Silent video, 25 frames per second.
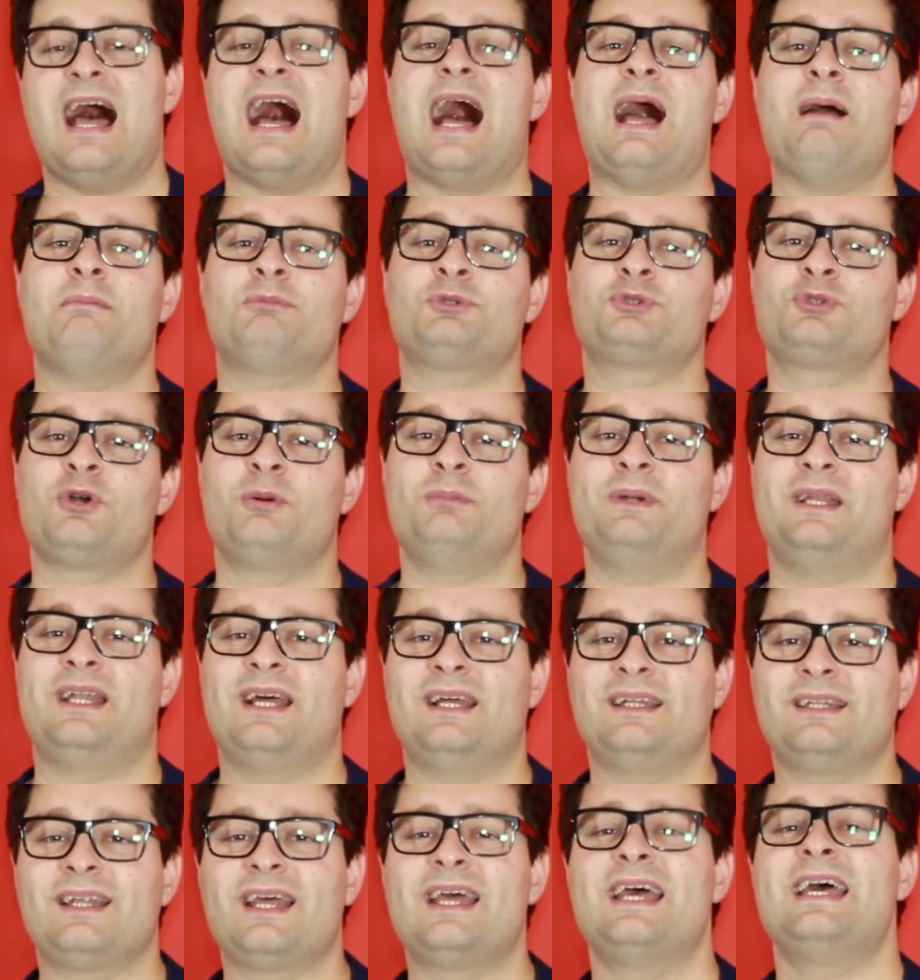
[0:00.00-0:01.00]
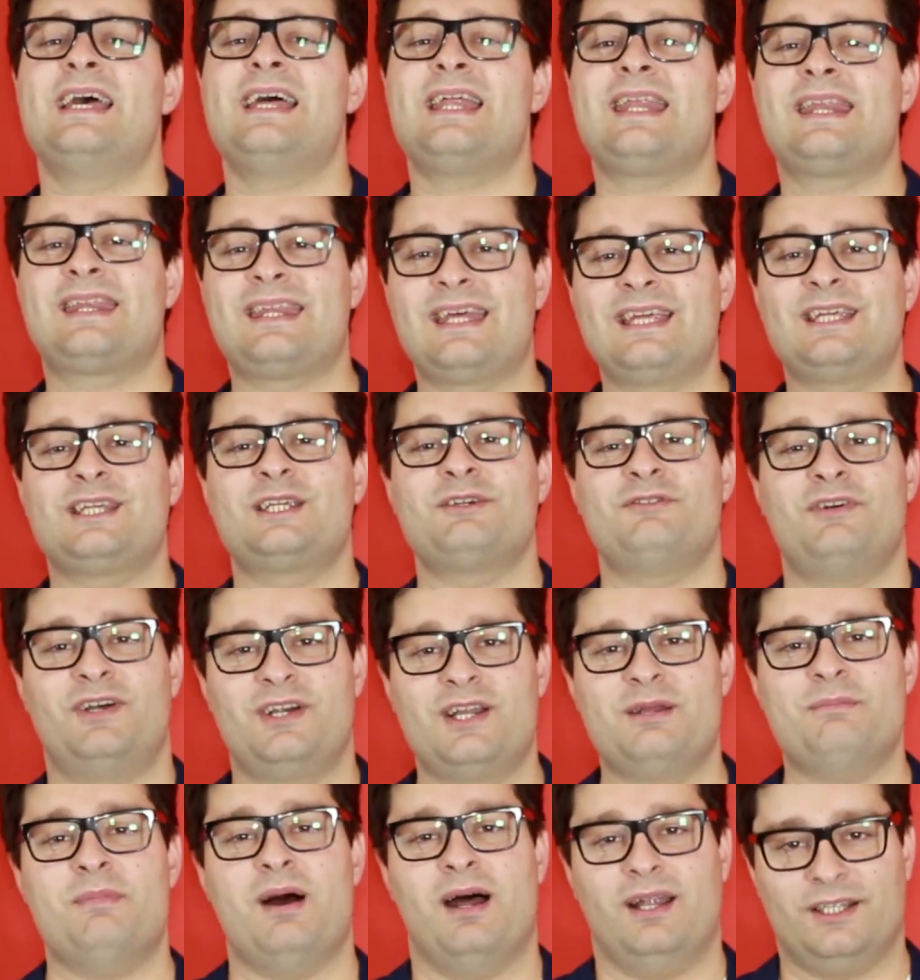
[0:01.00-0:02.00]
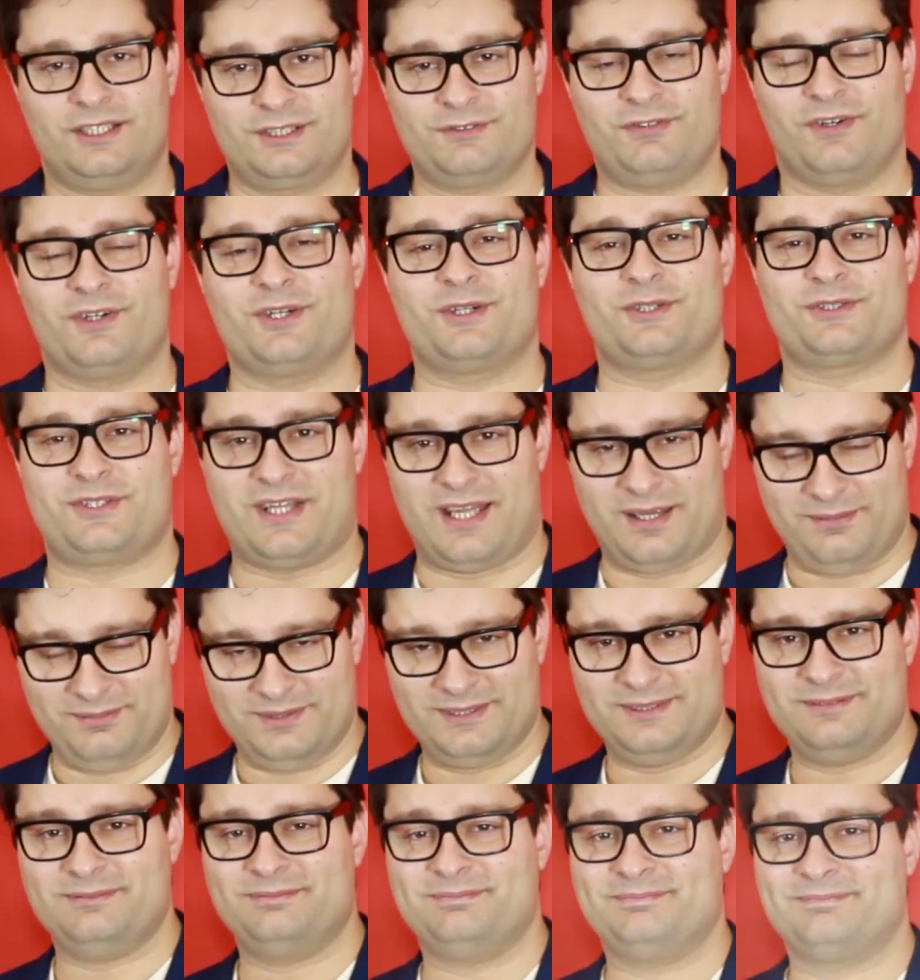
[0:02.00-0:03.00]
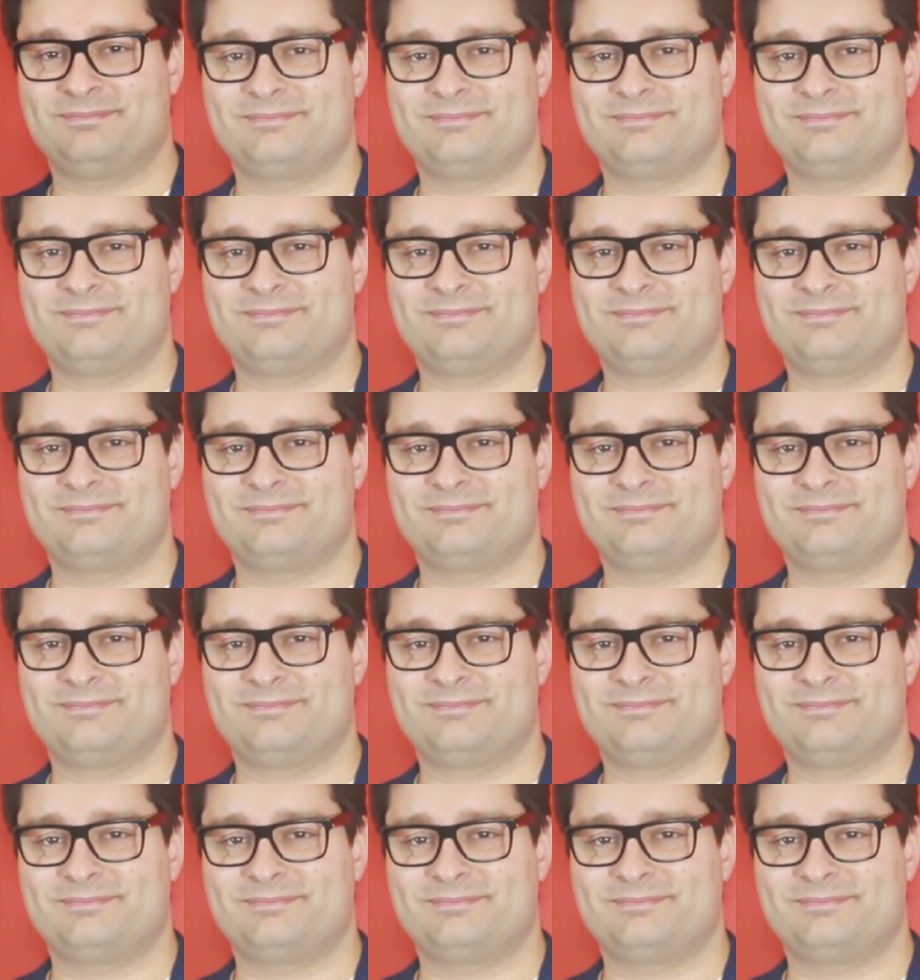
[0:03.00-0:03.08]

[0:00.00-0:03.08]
I'm João Miranda. Thank you very much for your time.